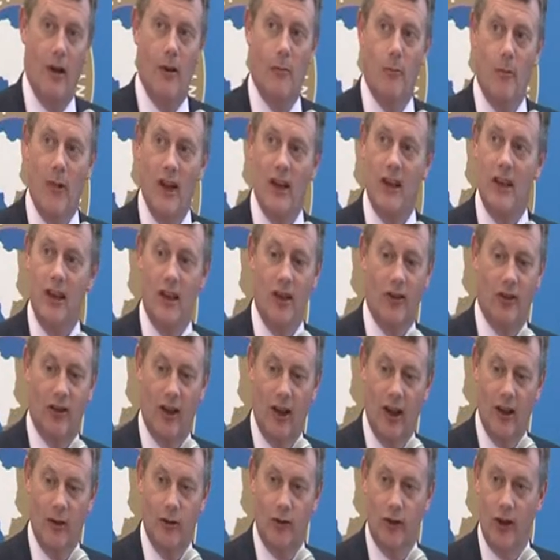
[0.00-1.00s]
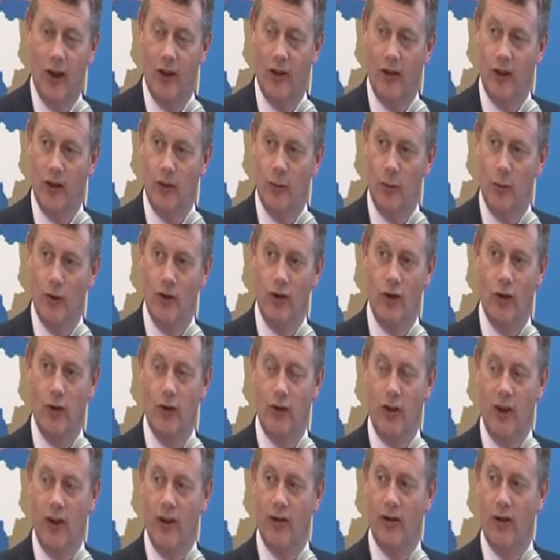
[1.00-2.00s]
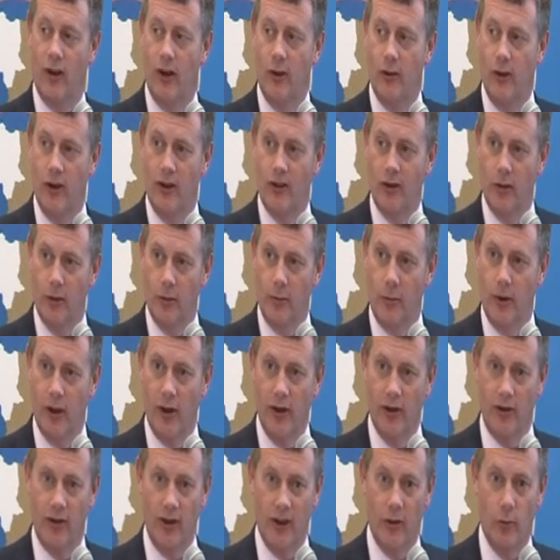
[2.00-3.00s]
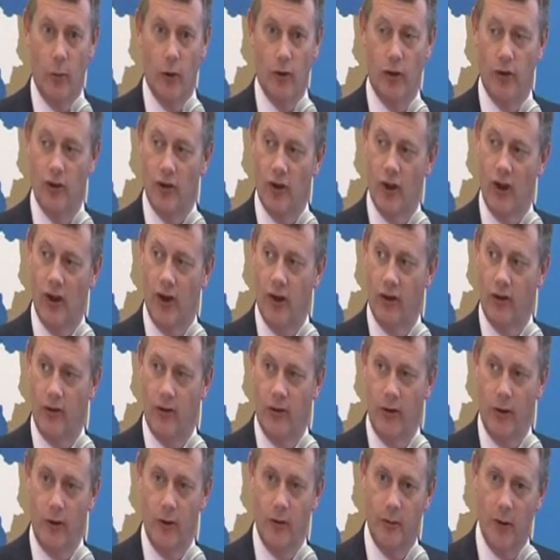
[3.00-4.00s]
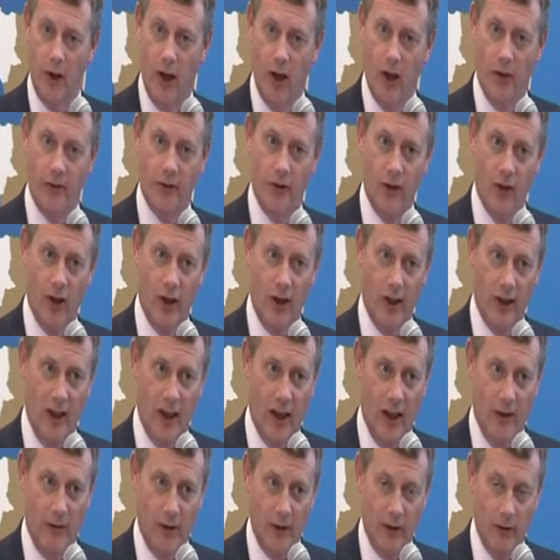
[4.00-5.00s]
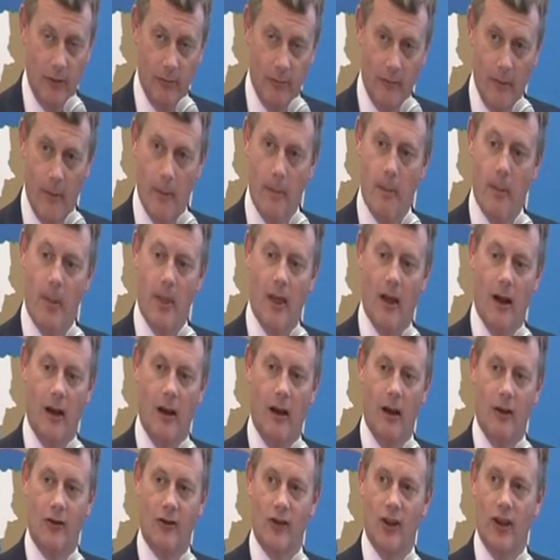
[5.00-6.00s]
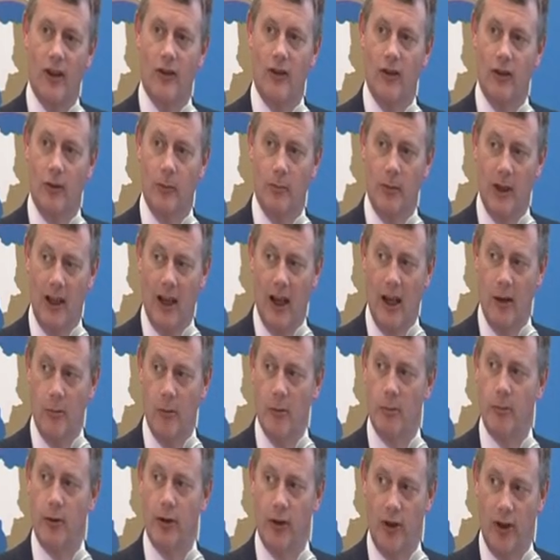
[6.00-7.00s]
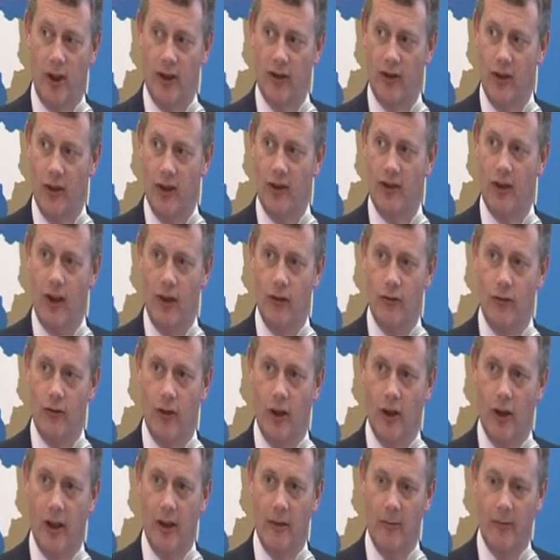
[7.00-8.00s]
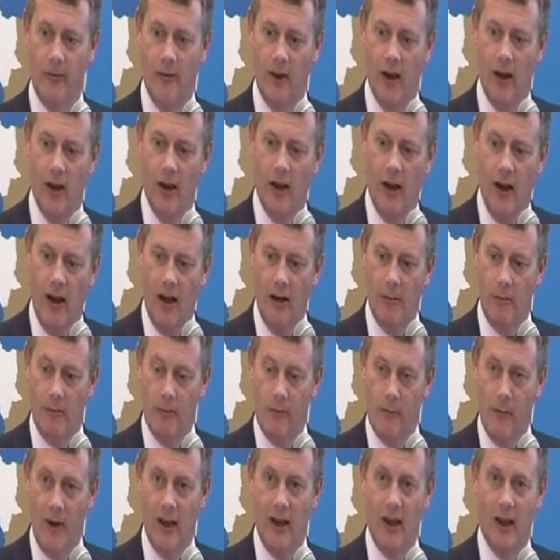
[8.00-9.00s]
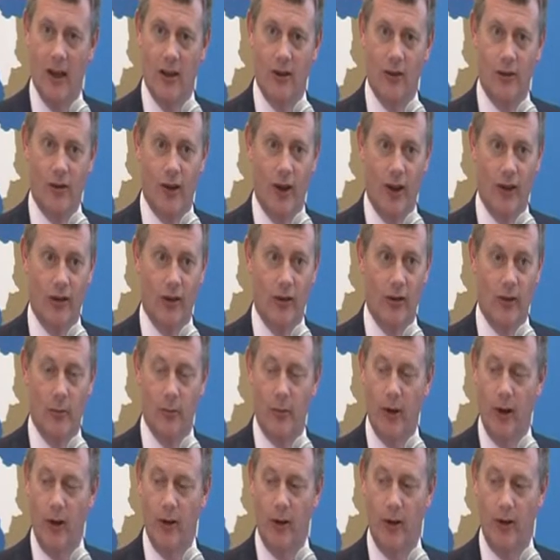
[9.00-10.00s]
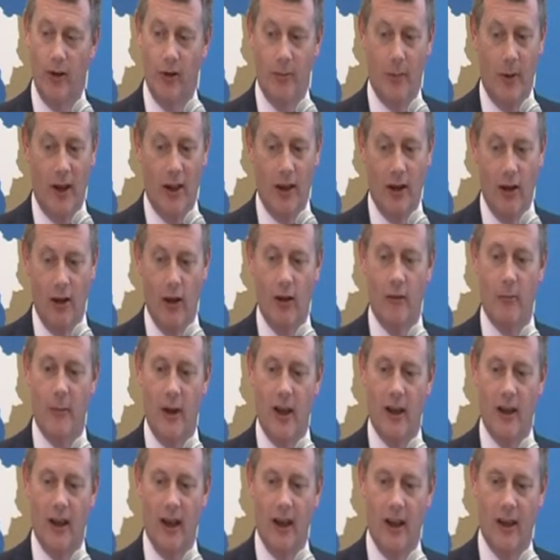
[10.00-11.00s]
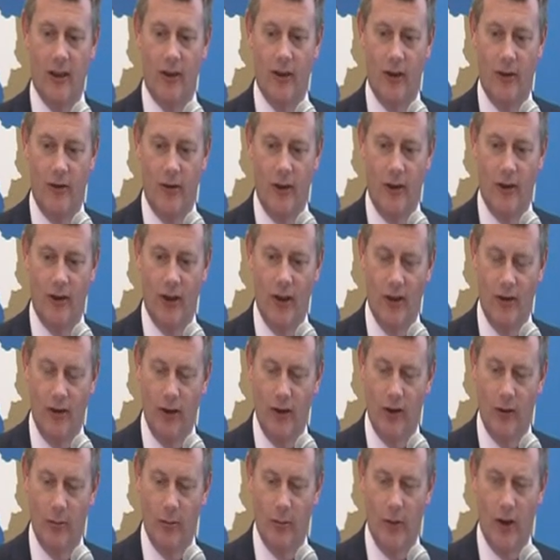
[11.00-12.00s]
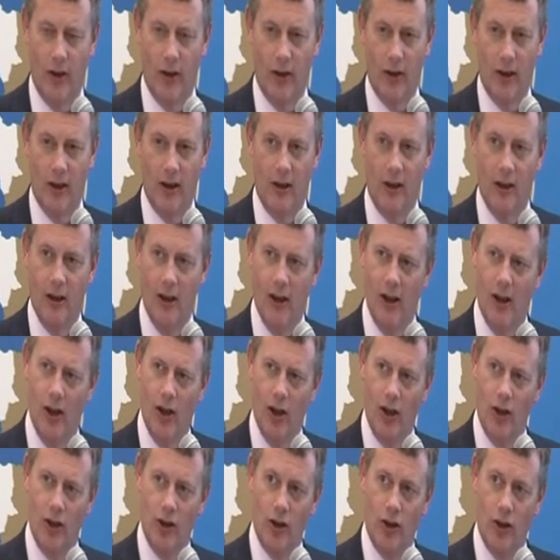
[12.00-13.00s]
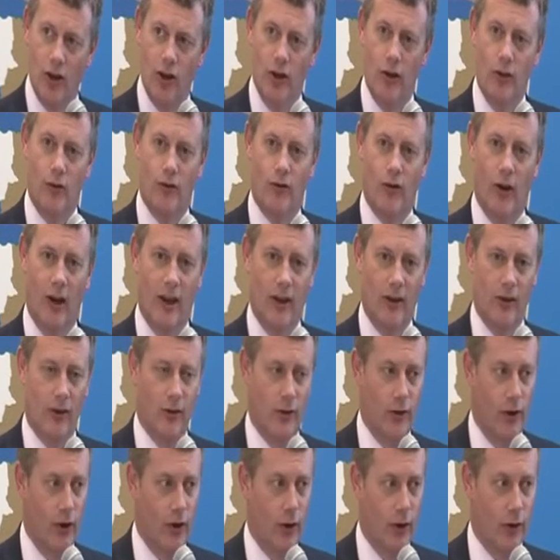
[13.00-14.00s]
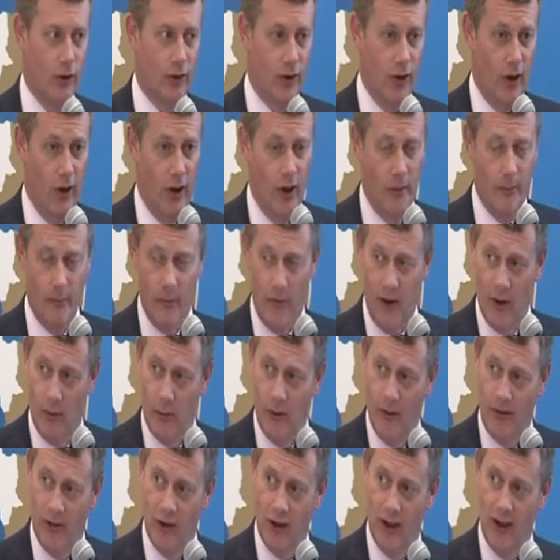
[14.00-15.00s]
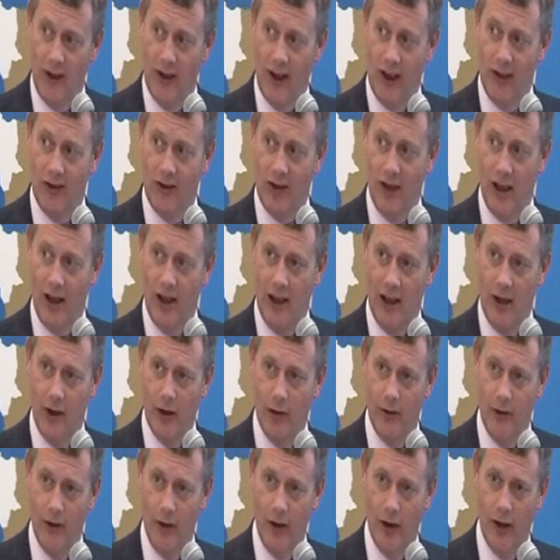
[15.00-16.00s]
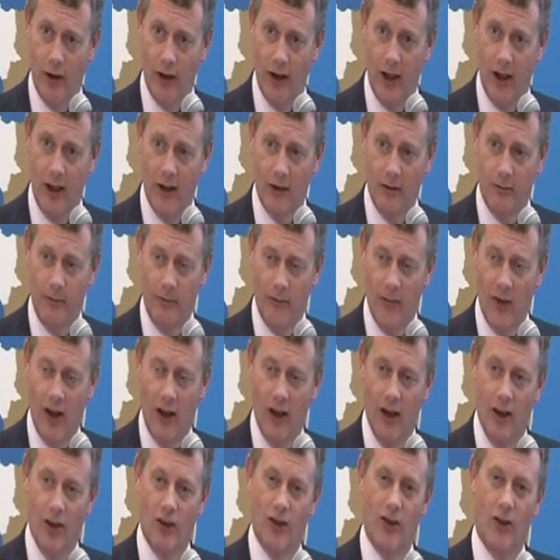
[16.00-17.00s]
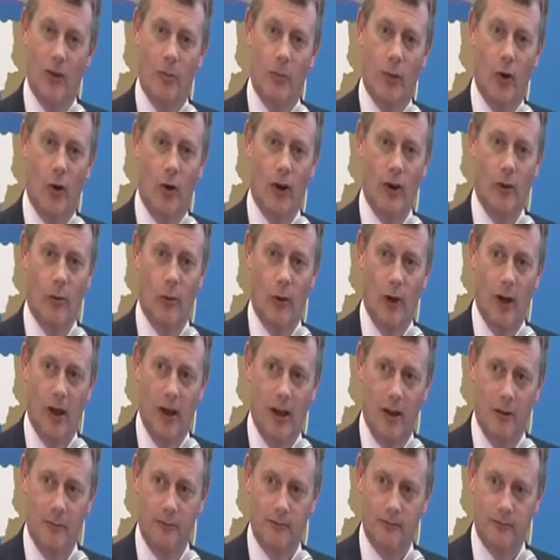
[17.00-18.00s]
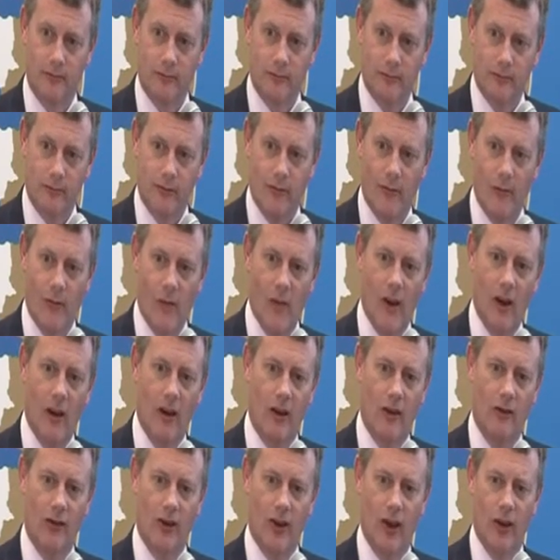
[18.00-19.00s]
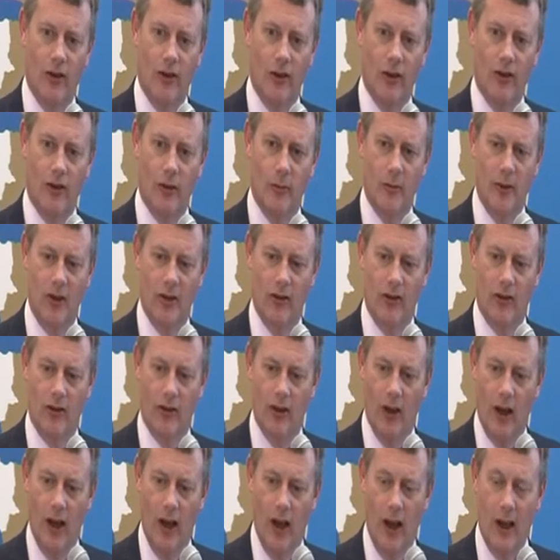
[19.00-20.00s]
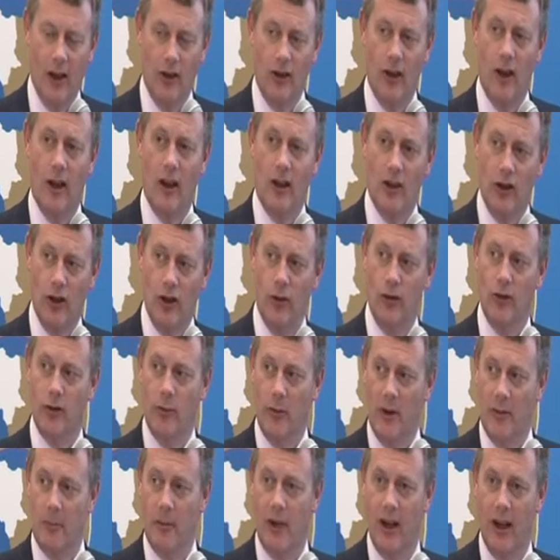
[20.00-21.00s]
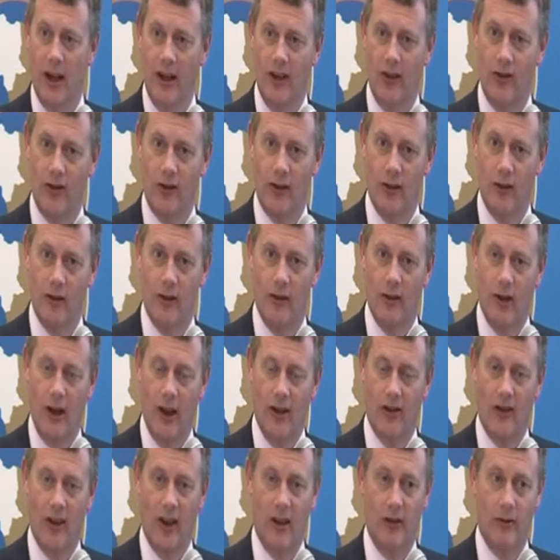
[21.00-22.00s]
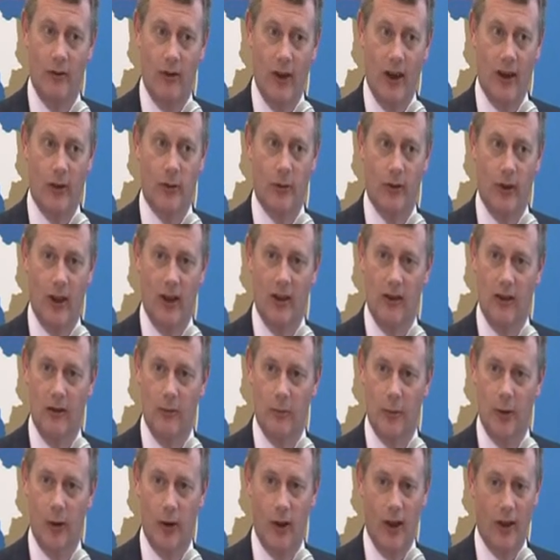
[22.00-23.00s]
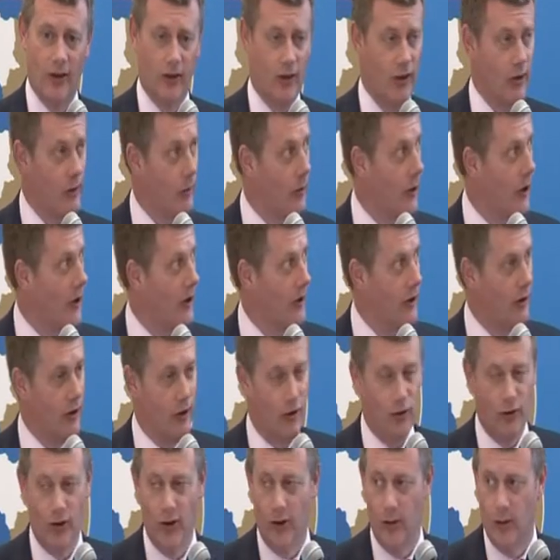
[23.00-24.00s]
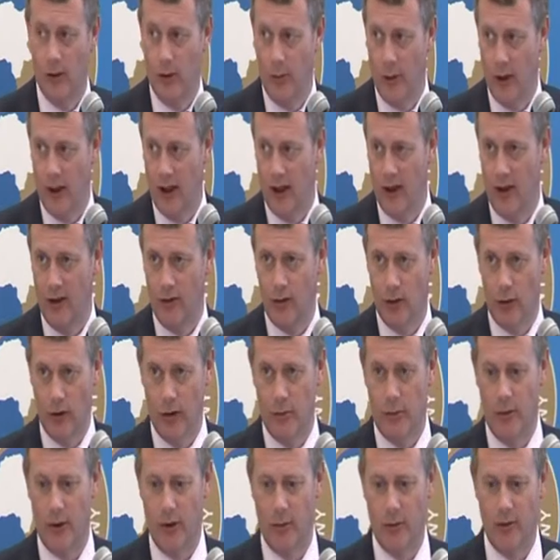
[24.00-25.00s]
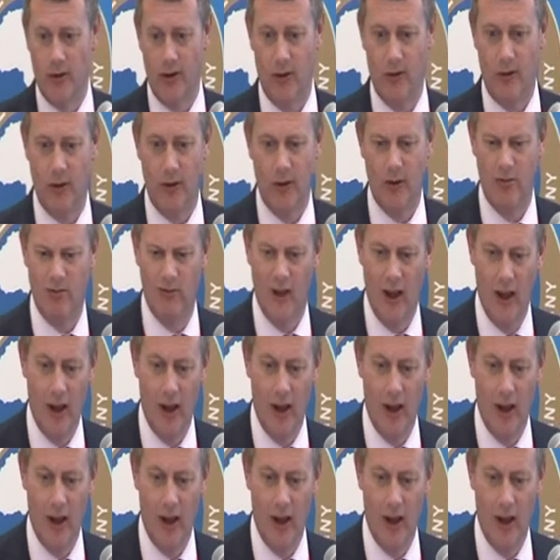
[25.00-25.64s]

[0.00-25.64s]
Many years ago, terrorism was usually thrown into the policy and wasn't charged for. After 9/11, terrorism became a product in its own right. Many underwriters and brokers have made a lot of money out of the terrorism market, huge rates for a long time, and we've seen that tailing off a lot now, to the point where terrorism it used to be placed as a facultative product in the way that control a well is, or the property form.